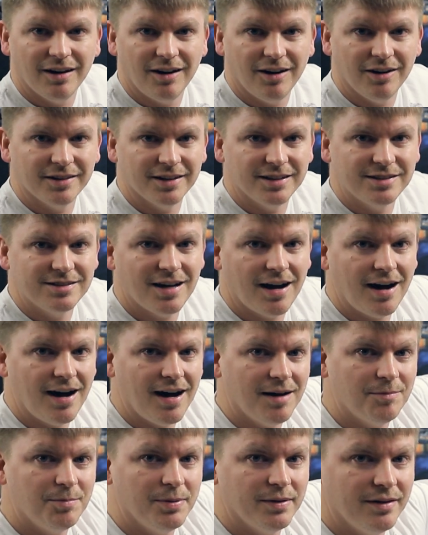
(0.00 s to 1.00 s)
on the
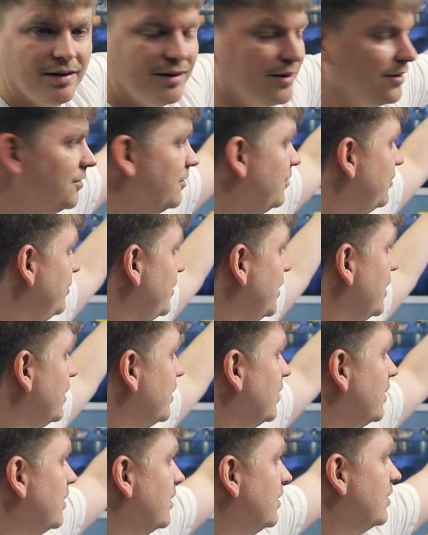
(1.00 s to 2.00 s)
top of
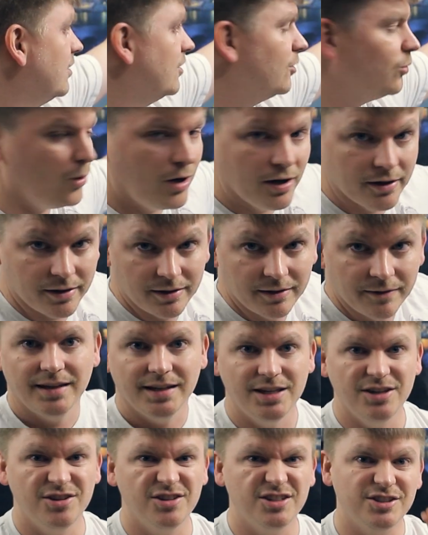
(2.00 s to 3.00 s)
the water.
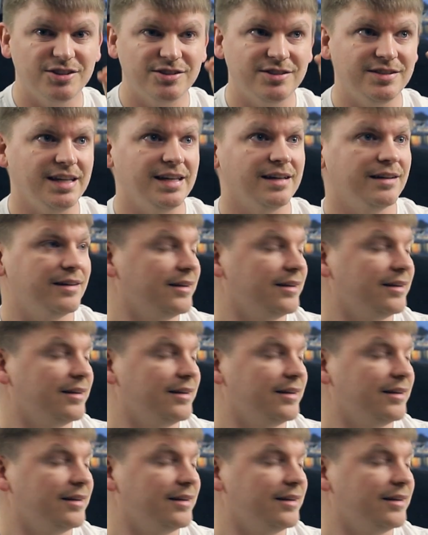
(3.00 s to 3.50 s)
you could just see